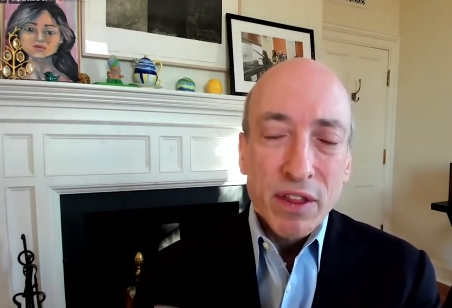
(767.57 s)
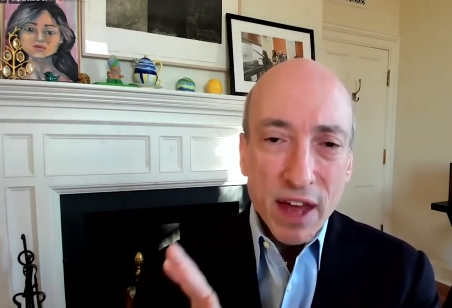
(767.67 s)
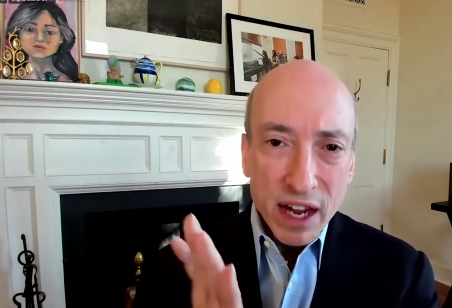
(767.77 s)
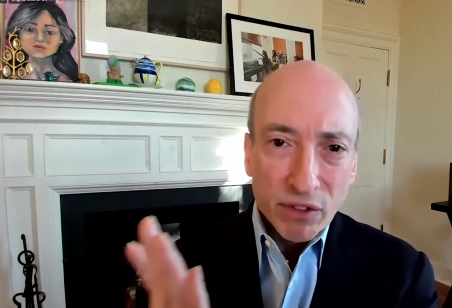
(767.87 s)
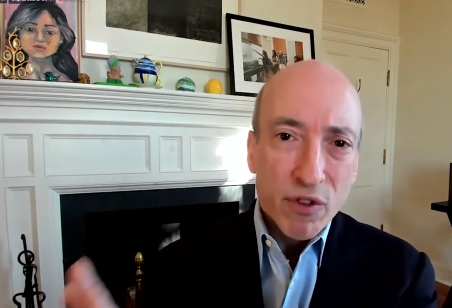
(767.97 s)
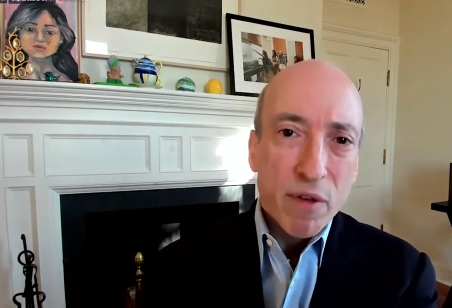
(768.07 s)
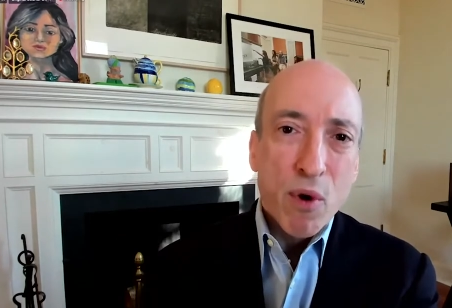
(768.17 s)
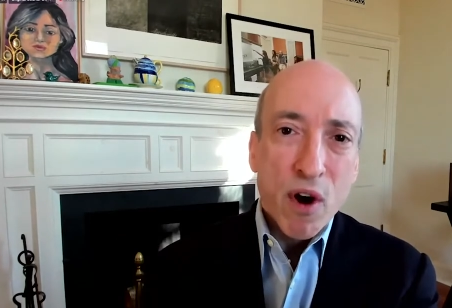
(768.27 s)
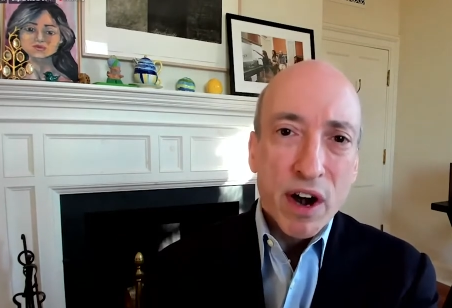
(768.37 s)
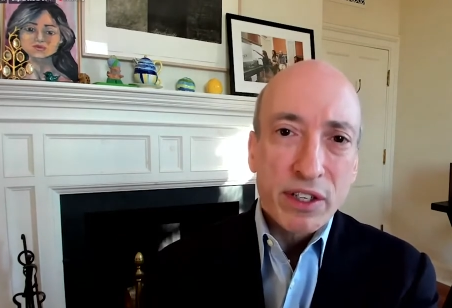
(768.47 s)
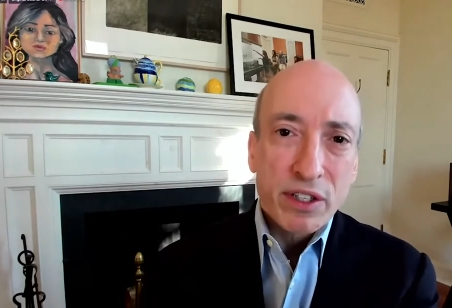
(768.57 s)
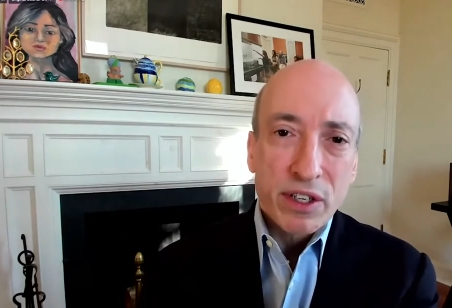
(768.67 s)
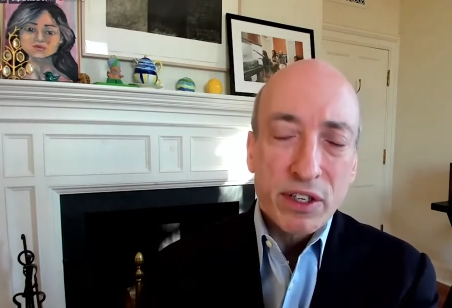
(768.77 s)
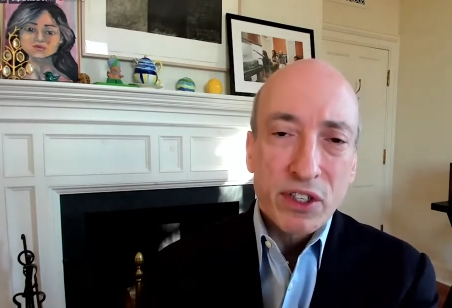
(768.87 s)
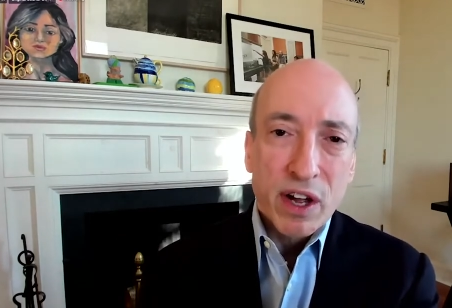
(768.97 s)
Speaker 1: That's for the markets
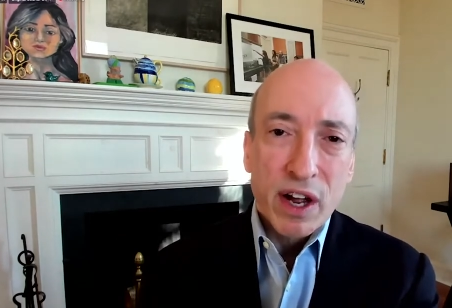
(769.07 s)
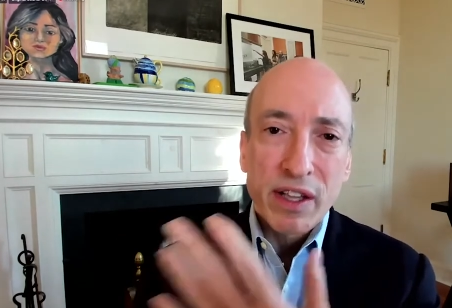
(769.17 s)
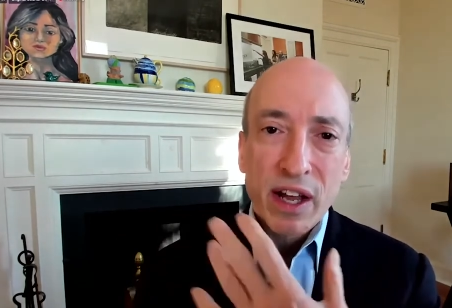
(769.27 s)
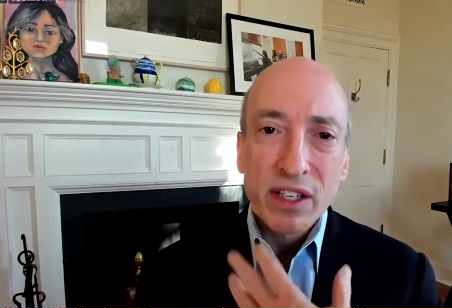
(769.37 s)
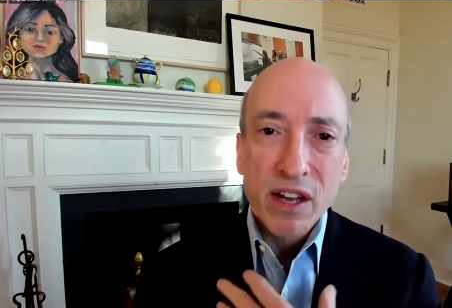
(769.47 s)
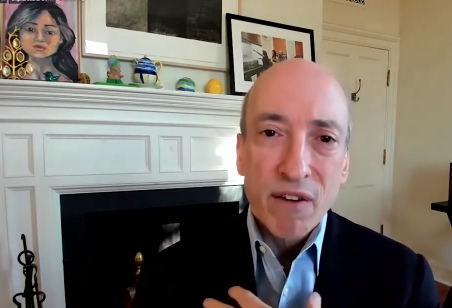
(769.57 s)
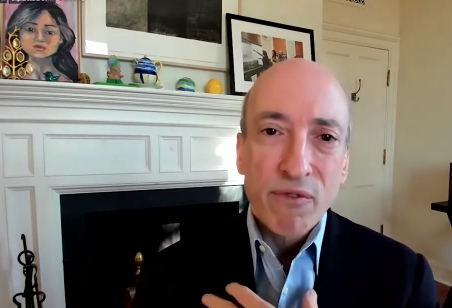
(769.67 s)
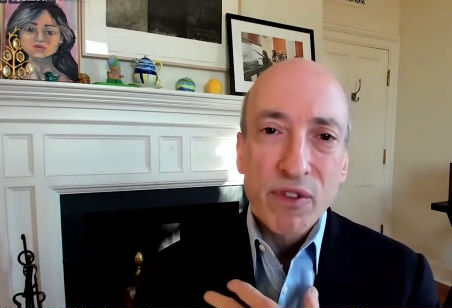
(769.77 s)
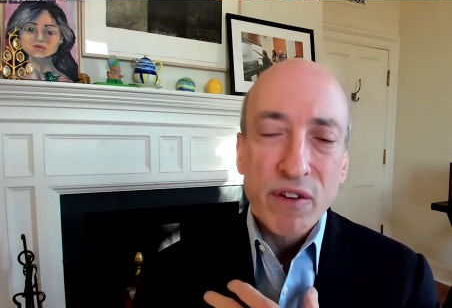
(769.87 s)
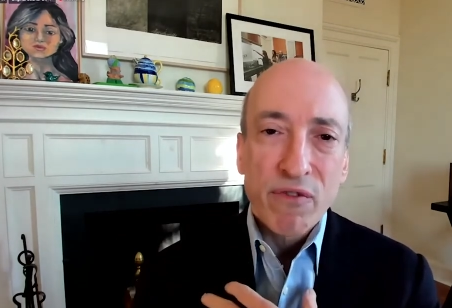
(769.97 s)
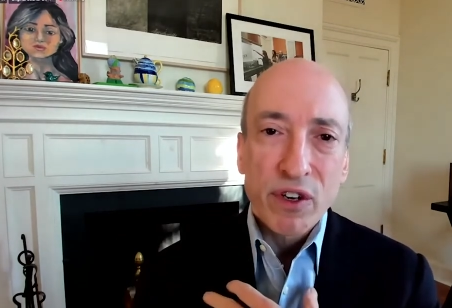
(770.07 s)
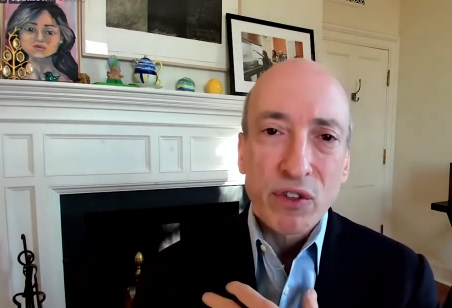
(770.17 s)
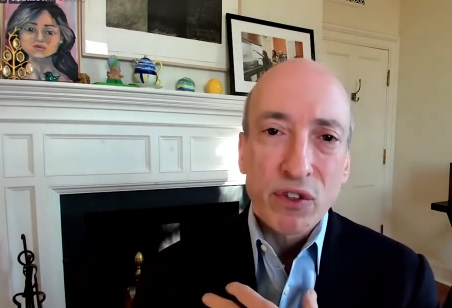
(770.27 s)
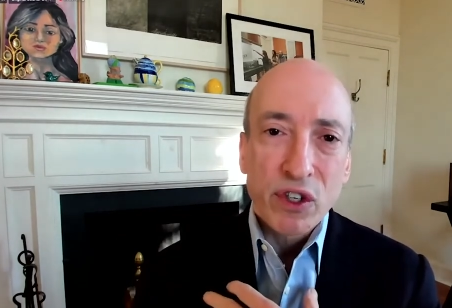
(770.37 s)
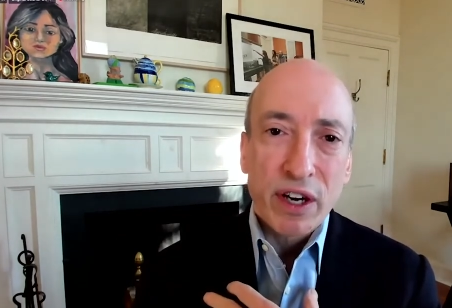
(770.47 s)
to decide. That's not for the
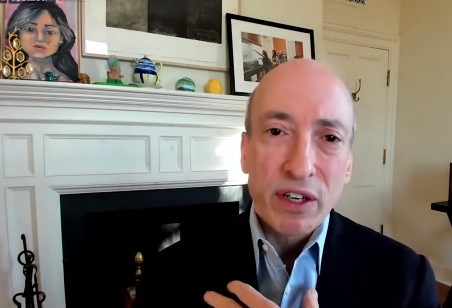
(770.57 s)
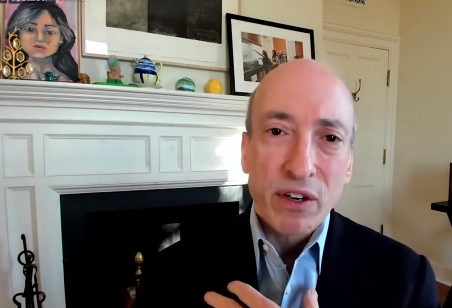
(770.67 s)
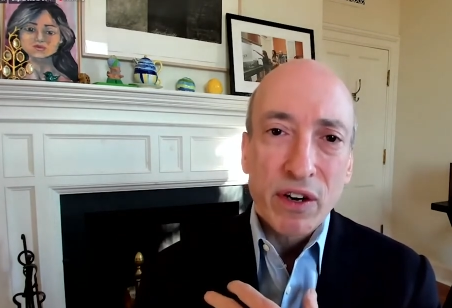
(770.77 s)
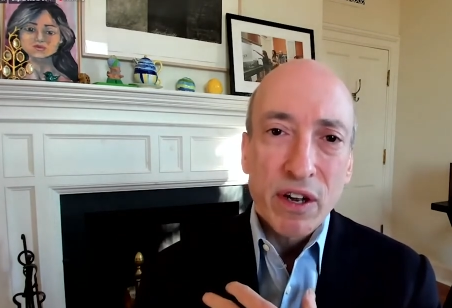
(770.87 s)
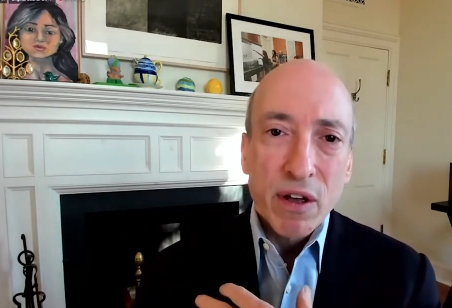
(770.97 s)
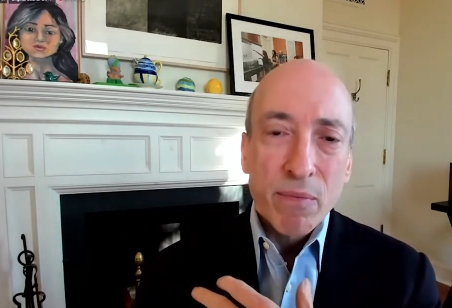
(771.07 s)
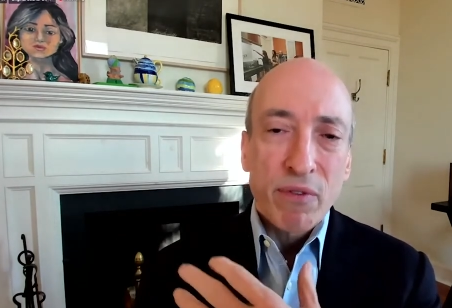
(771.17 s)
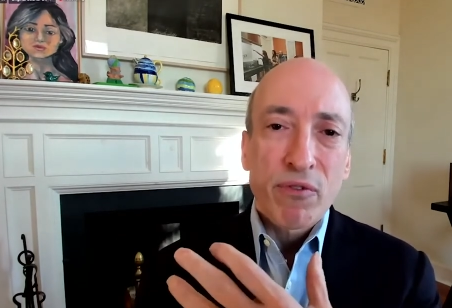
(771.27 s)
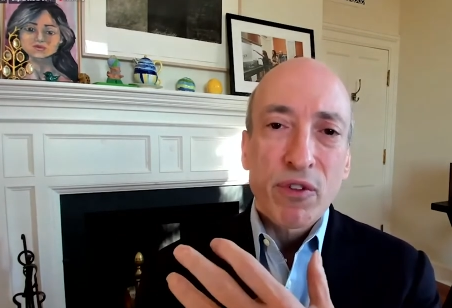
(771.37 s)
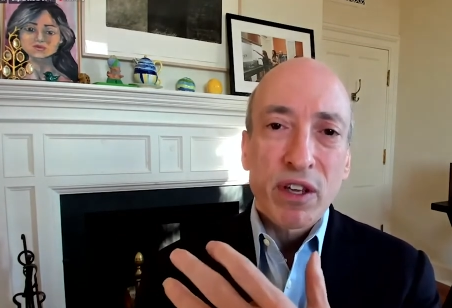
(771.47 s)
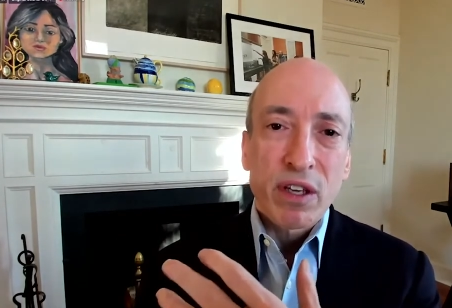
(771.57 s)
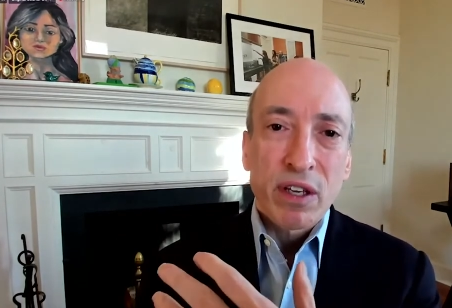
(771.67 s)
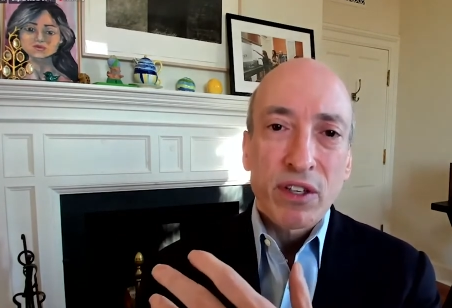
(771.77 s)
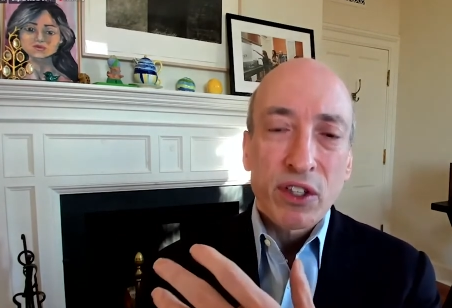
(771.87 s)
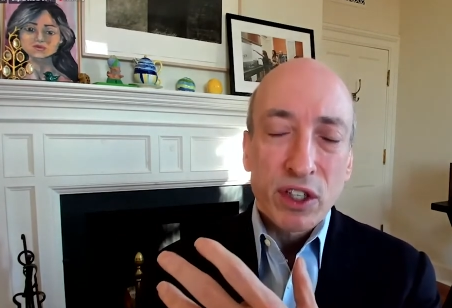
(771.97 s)
official sector. But for the
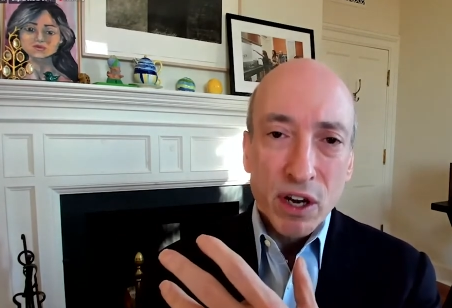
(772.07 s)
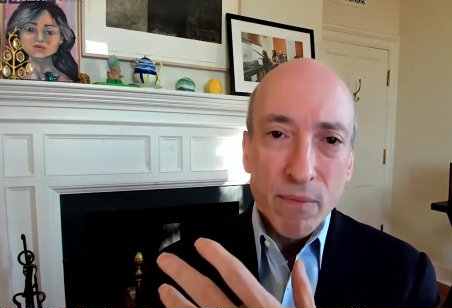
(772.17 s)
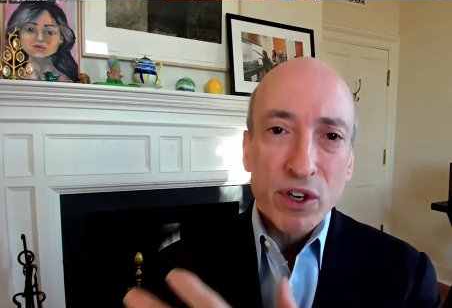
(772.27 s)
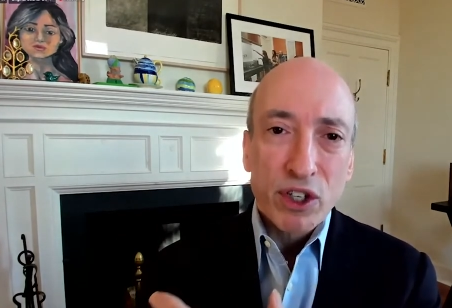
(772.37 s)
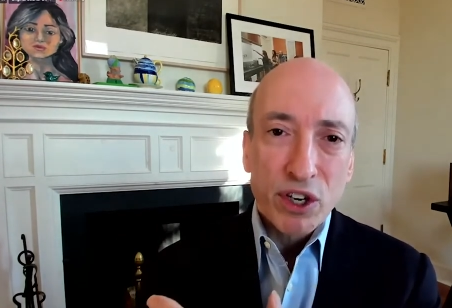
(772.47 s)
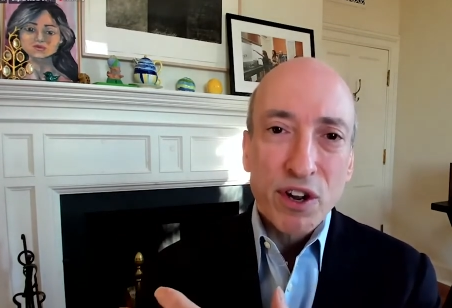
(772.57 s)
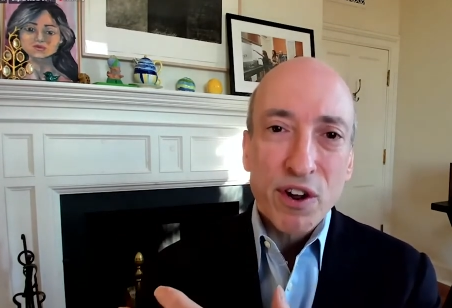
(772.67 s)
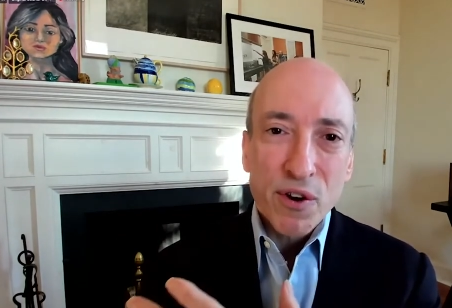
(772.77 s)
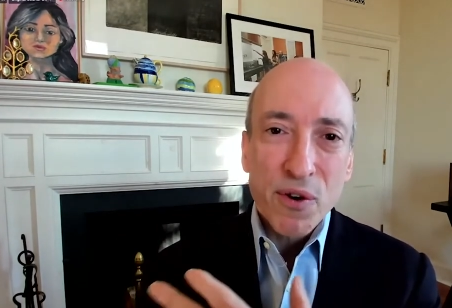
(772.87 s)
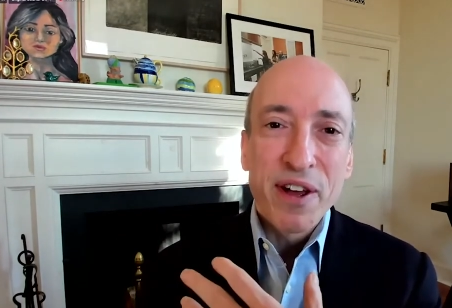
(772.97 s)
number two